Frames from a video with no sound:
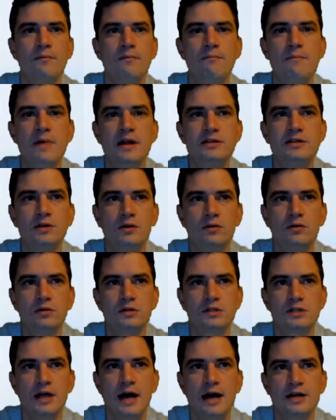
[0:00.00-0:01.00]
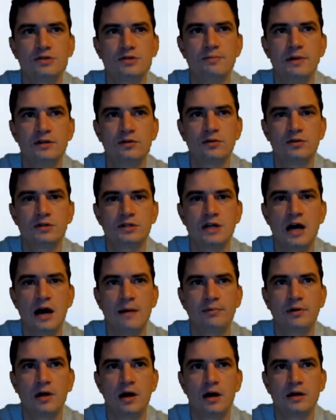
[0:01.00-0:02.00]
Mental
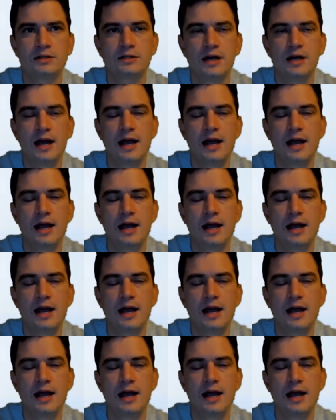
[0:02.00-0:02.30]
stop loss,